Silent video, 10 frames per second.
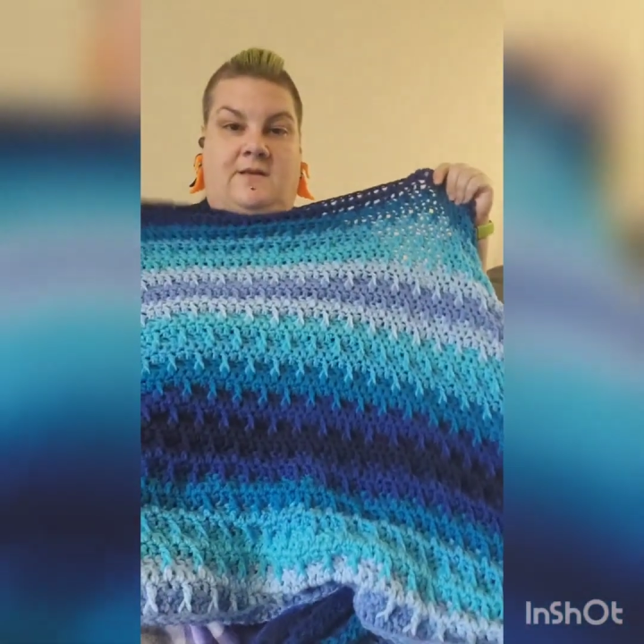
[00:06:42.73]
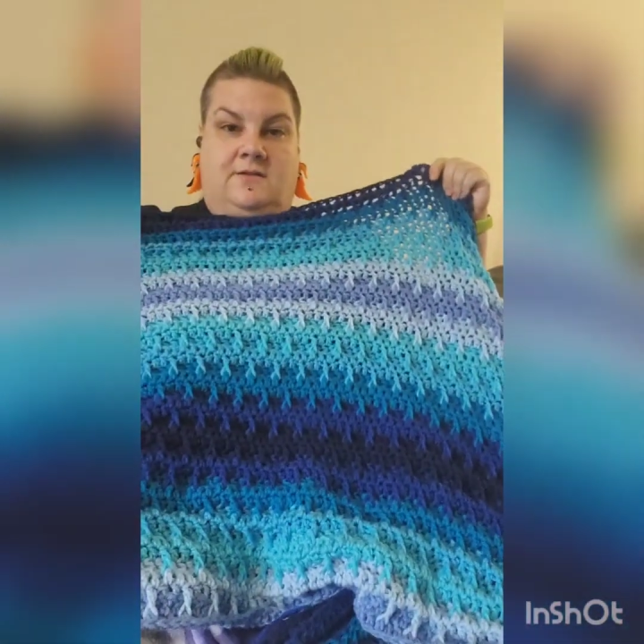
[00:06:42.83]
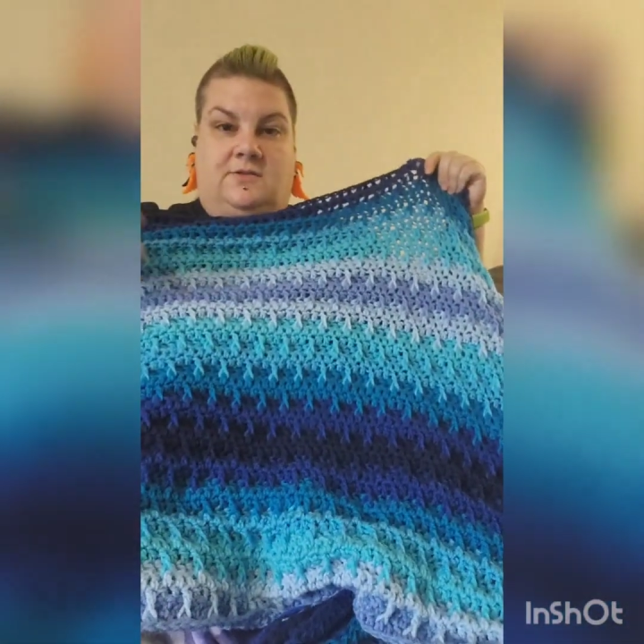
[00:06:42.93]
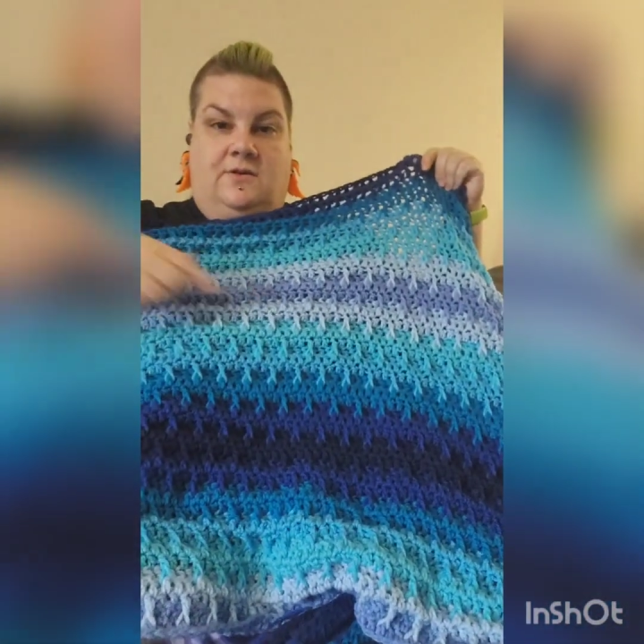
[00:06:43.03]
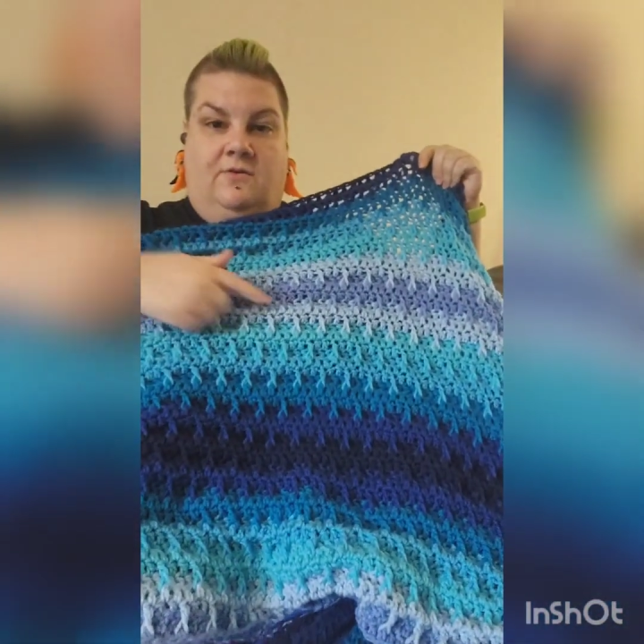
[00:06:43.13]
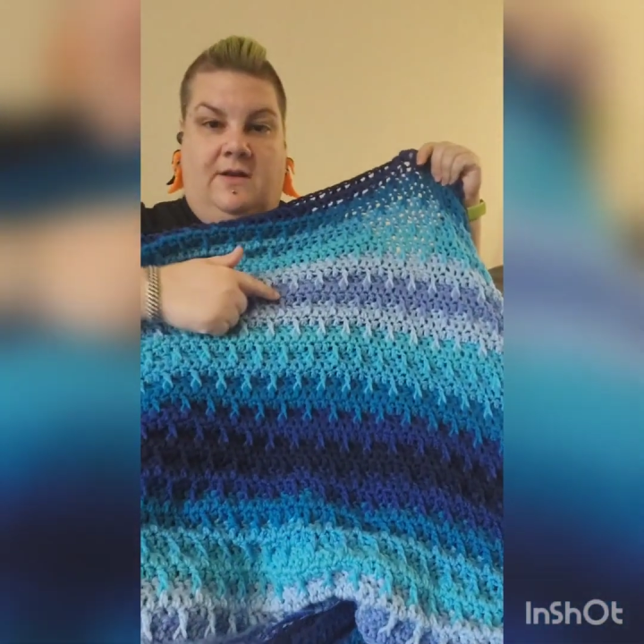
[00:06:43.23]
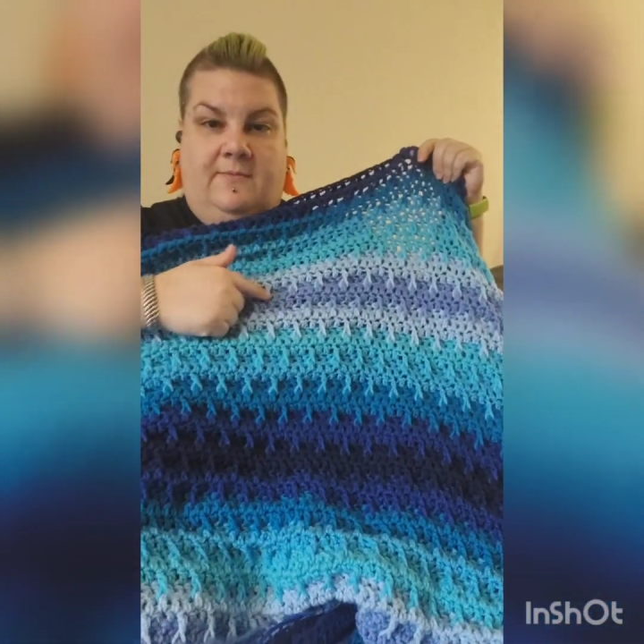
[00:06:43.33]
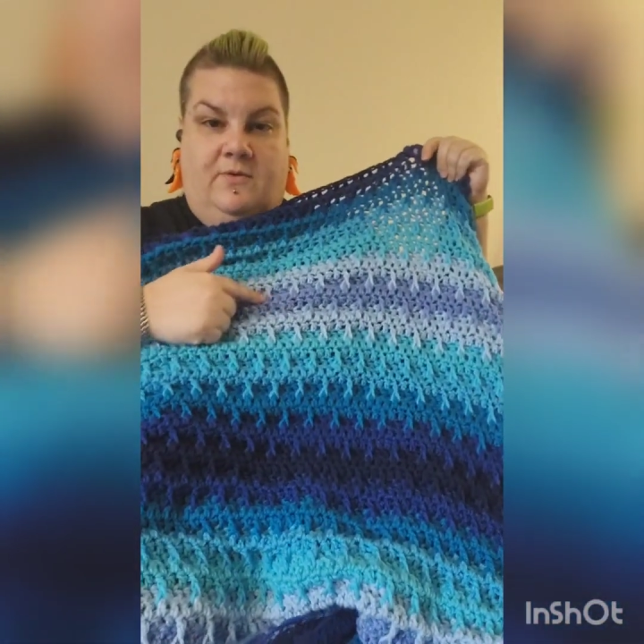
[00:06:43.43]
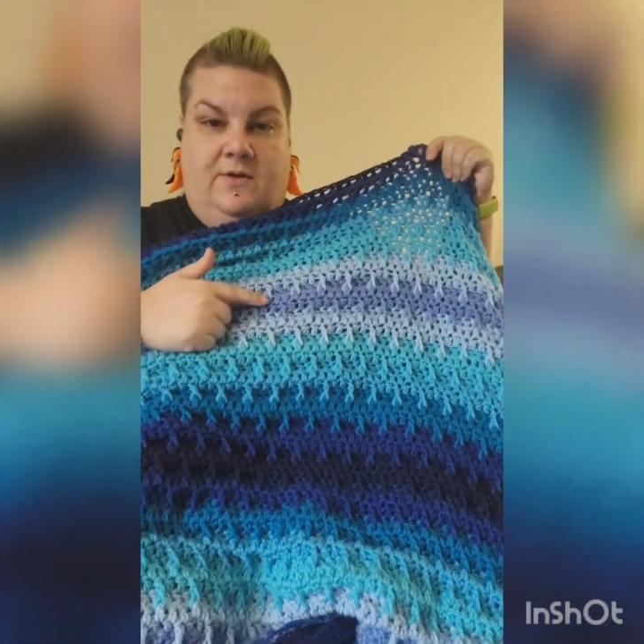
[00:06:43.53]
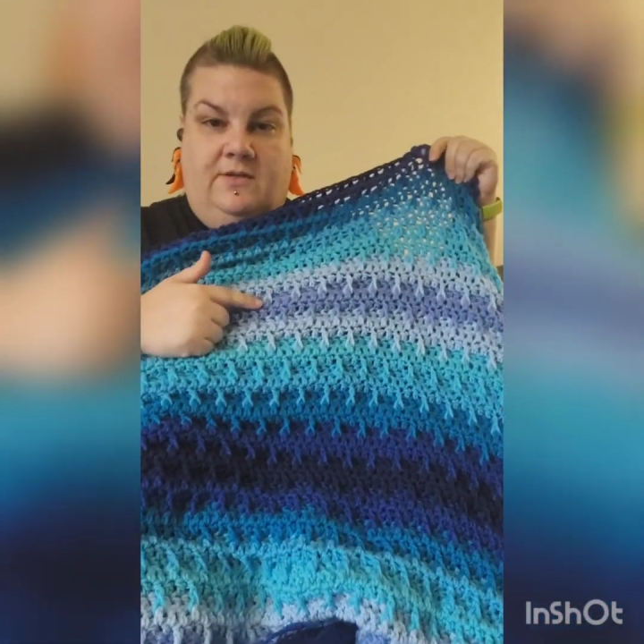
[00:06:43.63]
So I'm
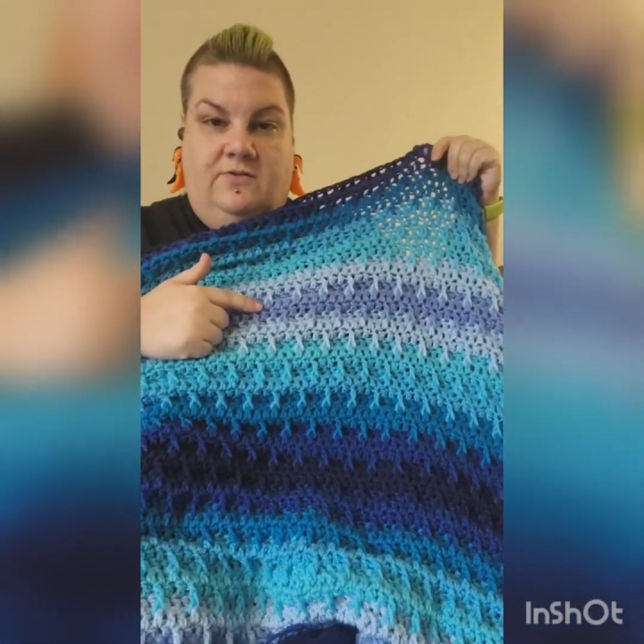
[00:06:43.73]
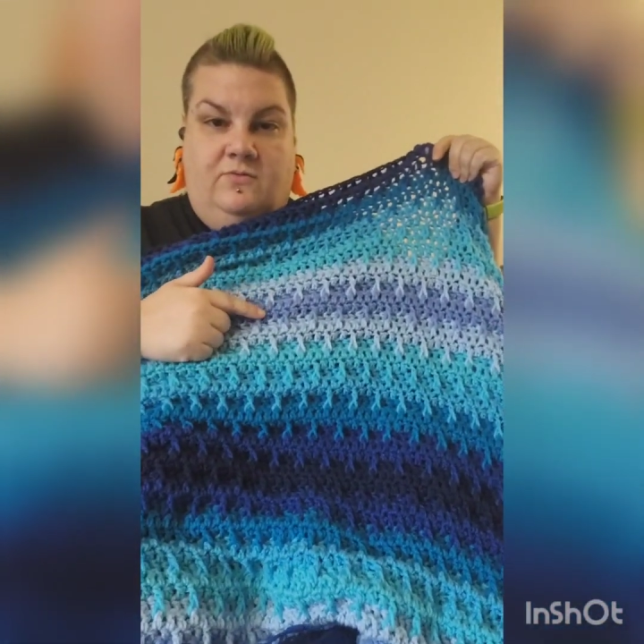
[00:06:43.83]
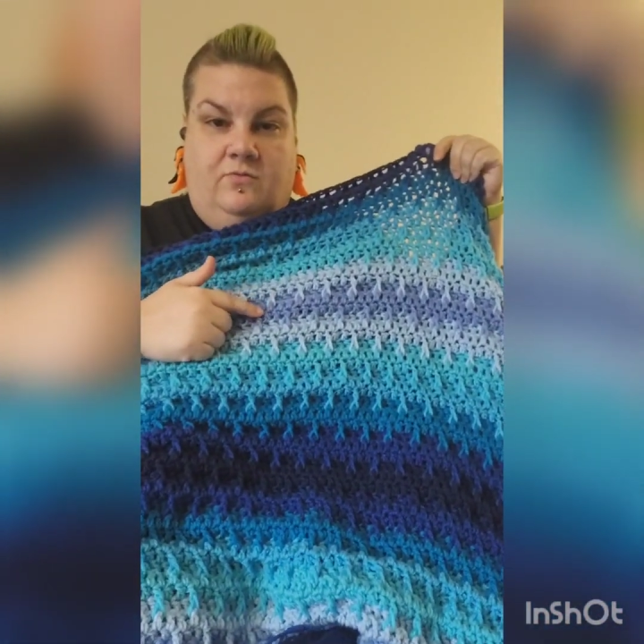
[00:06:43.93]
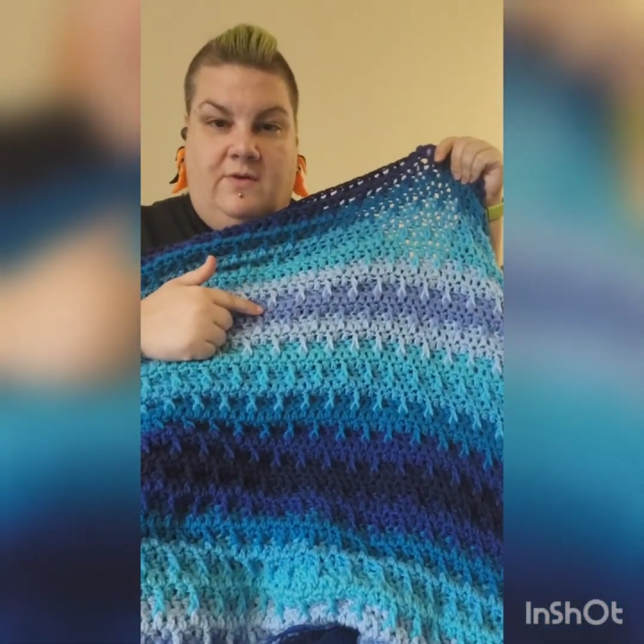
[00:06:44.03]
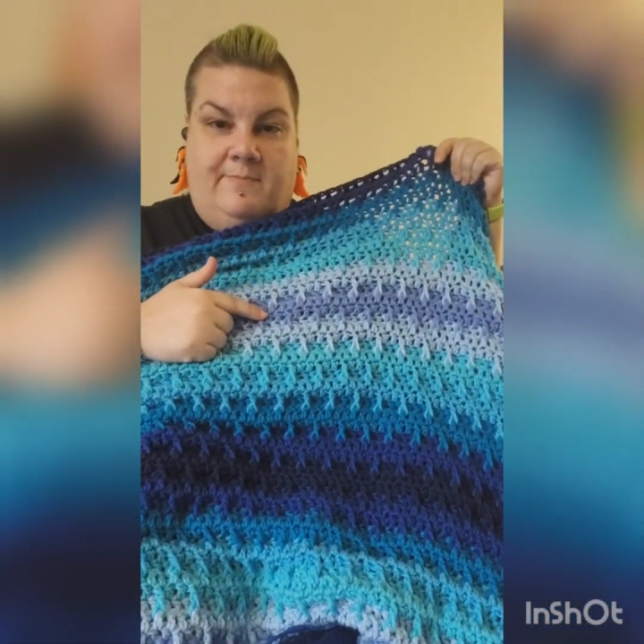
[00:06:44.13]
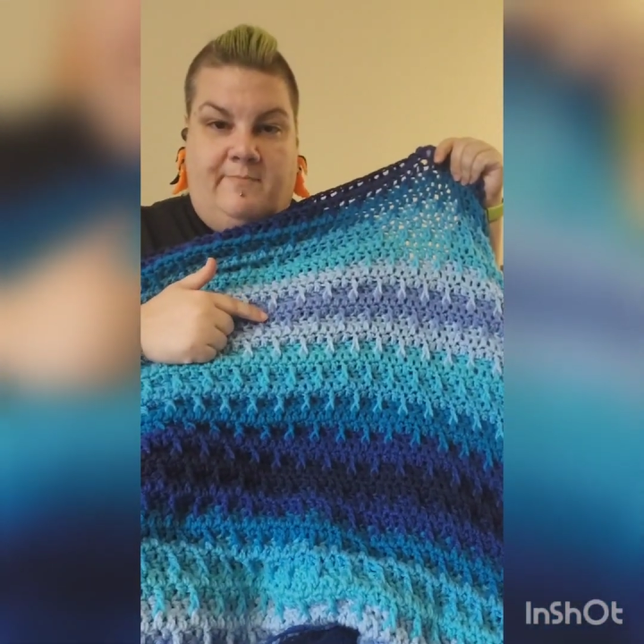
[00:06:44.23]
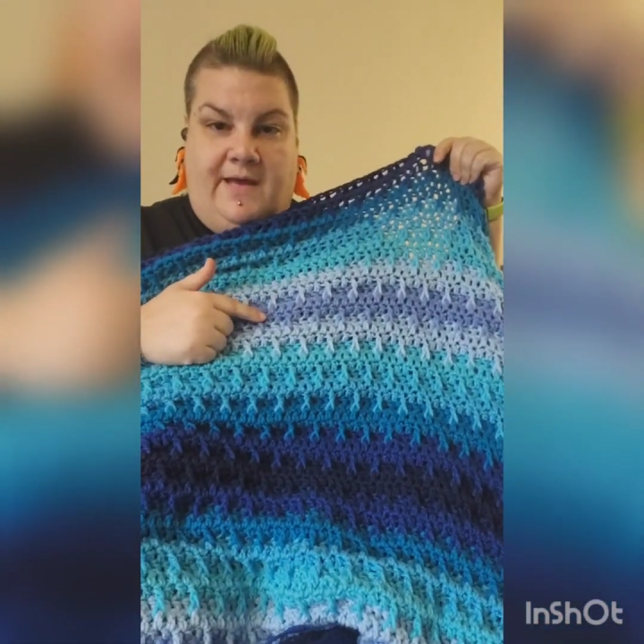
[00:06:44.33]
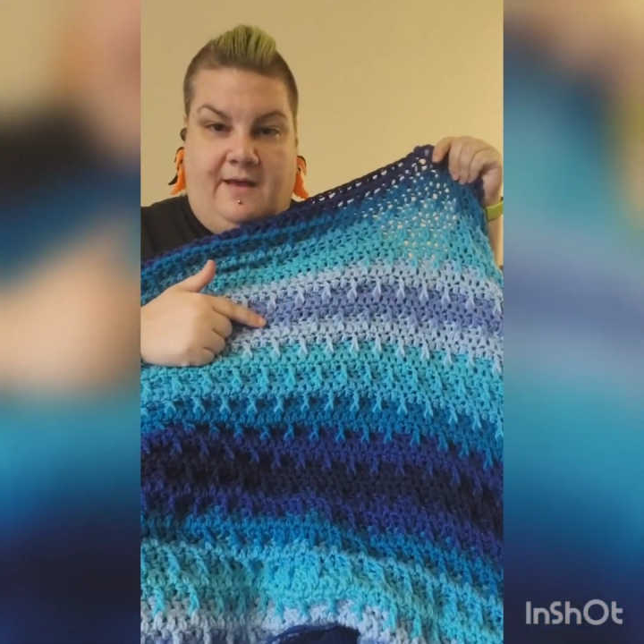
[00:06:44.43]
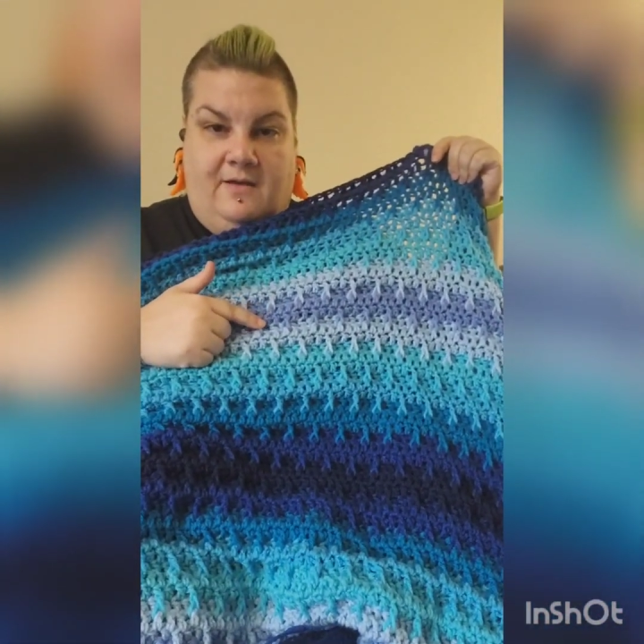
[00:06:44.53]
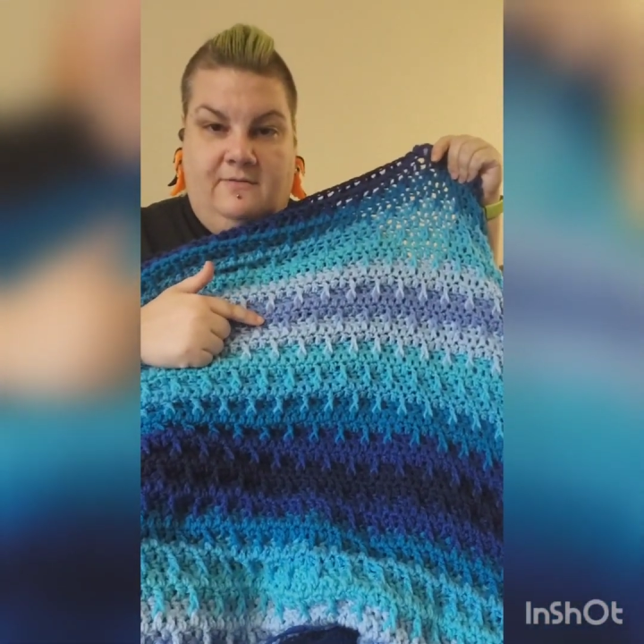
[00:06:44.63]
going to rip back,